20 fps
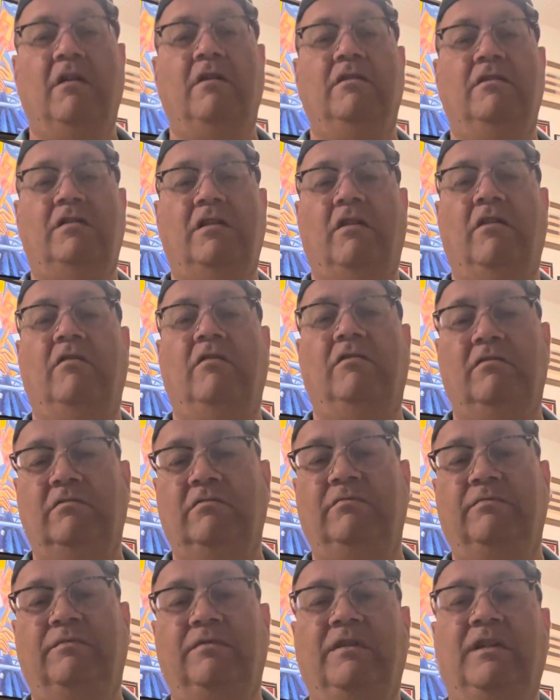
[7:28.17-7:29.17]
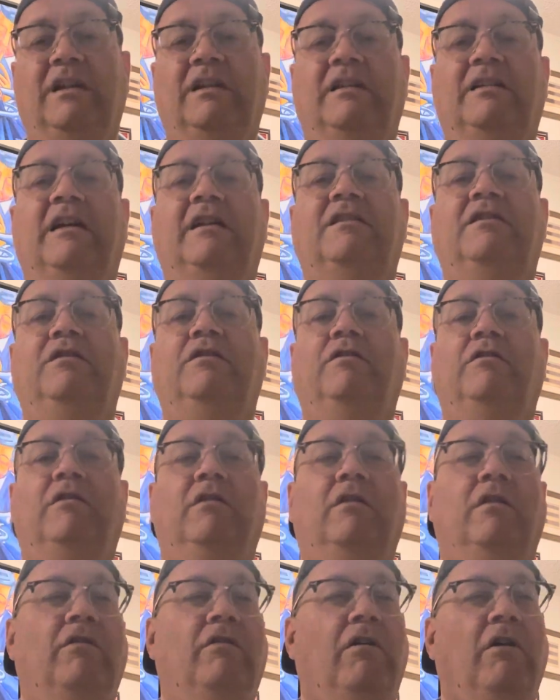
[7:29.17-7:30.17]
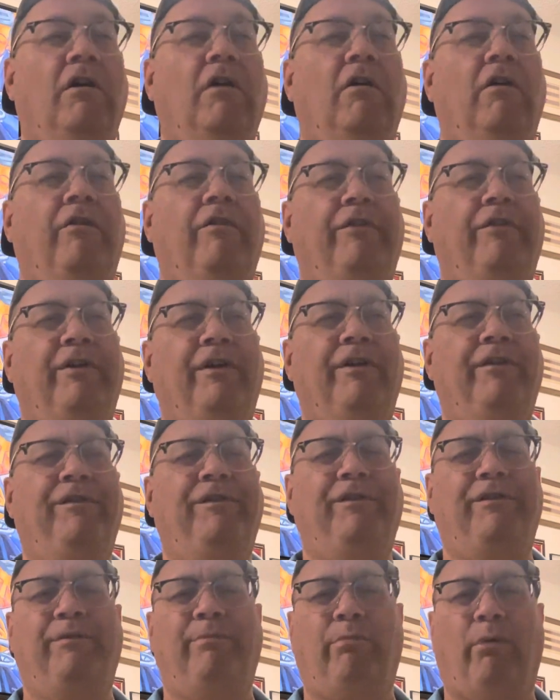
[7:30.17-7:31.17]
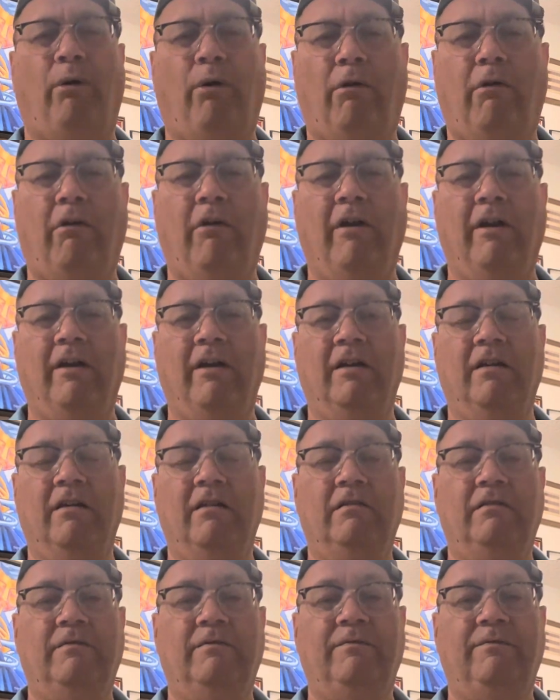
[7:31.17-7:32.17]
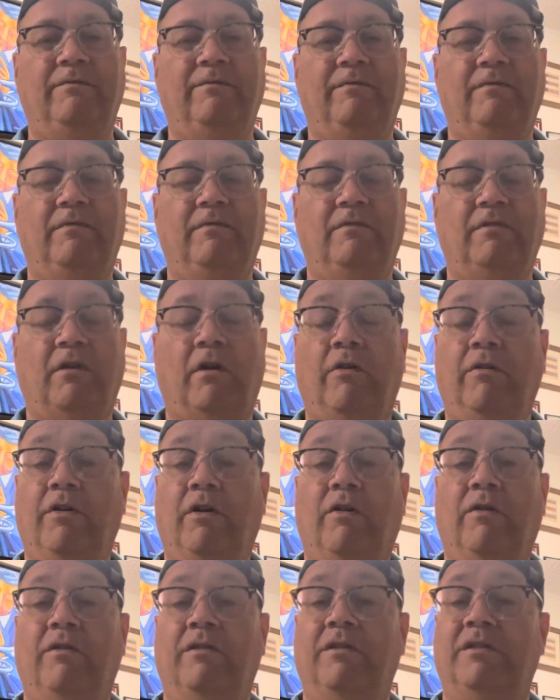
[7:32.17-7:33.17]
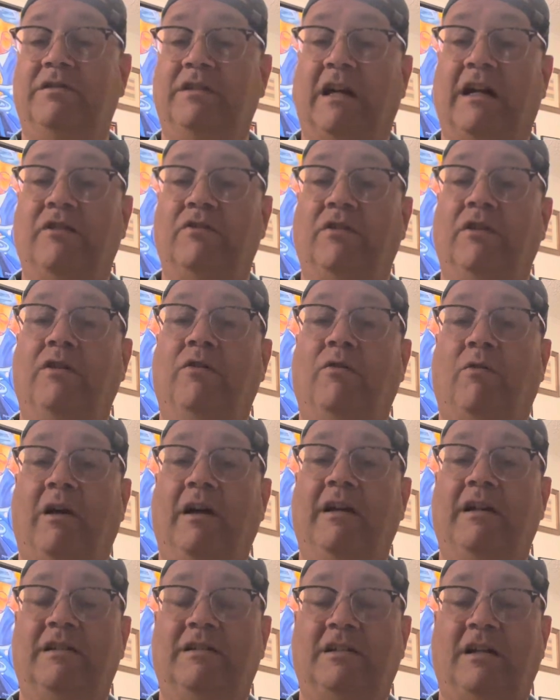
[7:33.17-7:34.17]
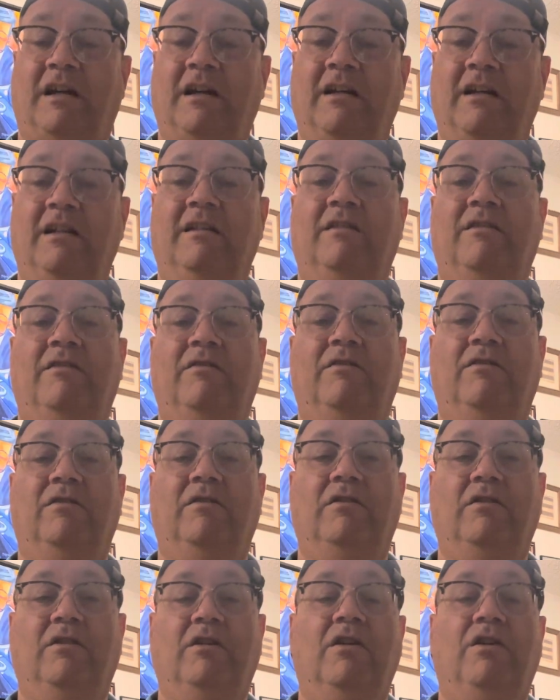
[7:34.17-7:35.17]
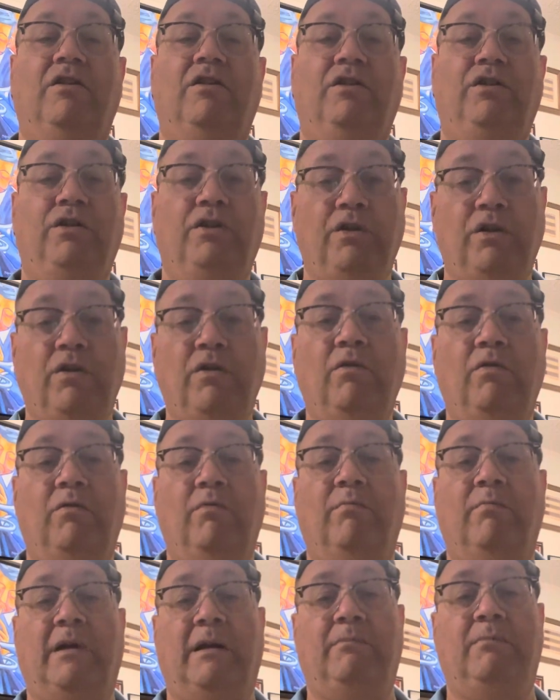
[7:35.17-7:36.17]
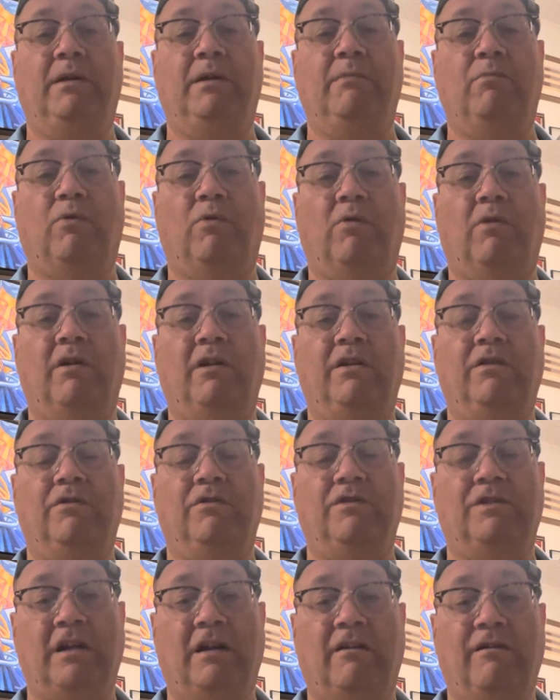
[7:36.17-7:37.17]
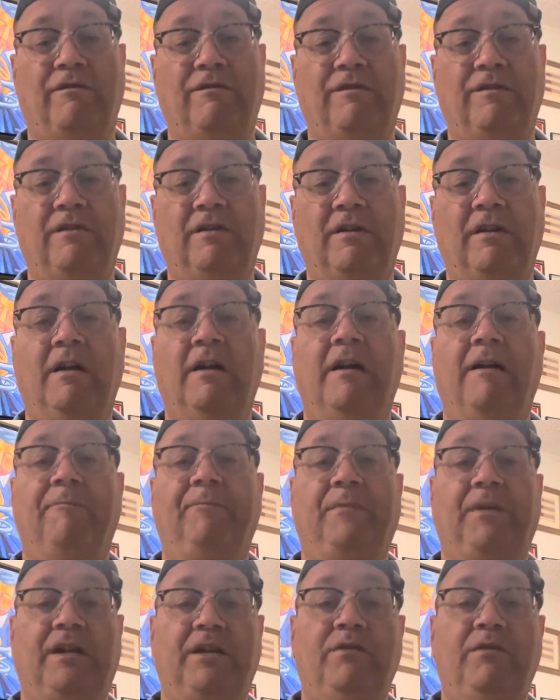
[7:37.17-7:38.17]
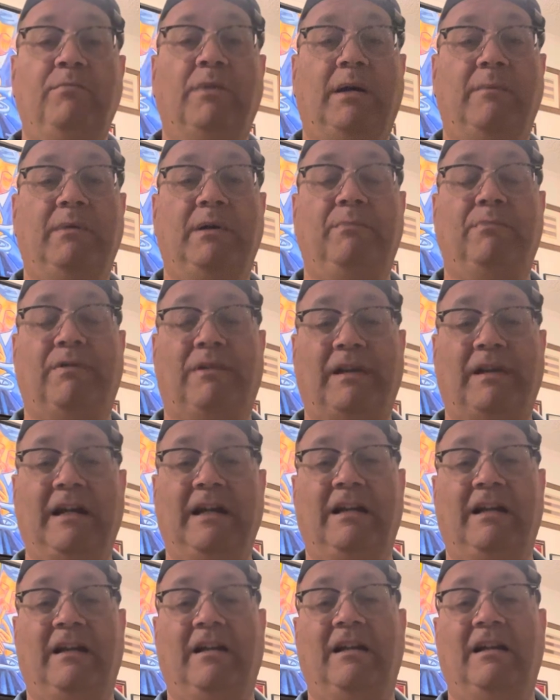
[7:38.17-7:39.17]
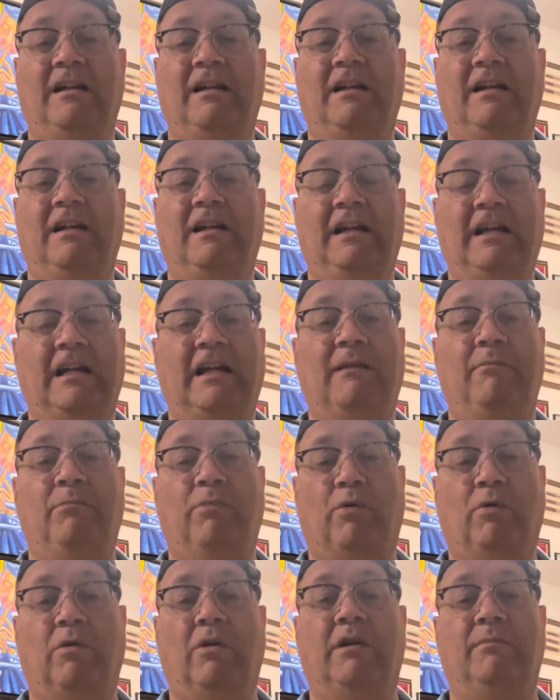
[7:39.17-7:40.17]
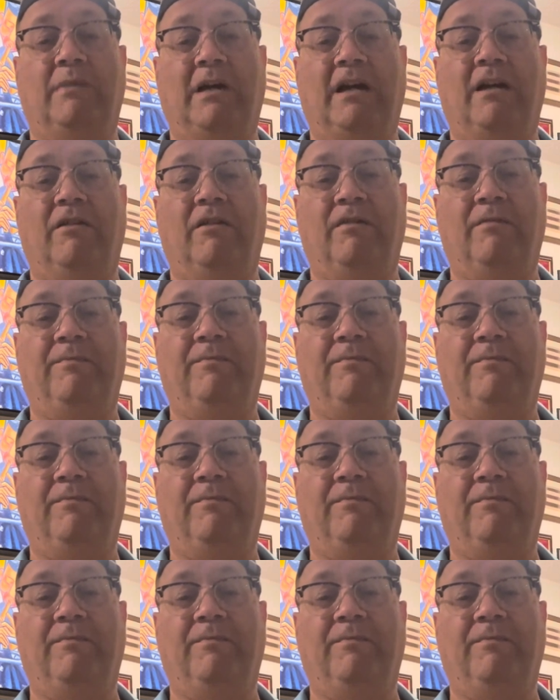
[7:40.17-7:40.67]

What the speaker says: So, you get that student go, this is boring. Oh no, it's actually quite exciting. You may be boring yourself, and you may be playing it in a boring manner,